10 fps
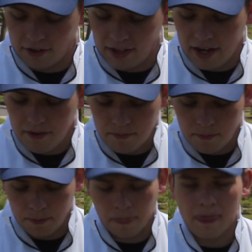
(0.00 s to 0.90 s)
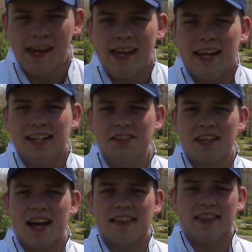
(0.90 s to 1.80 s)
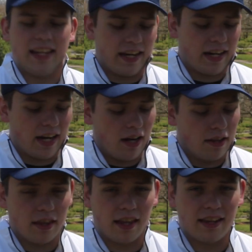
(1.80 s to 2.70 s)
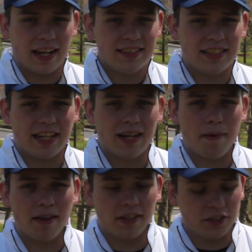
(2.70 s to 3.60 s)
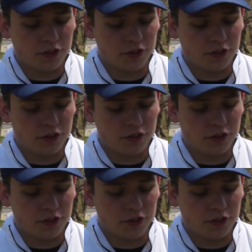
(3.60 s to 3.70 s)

thing is that the nice thing about this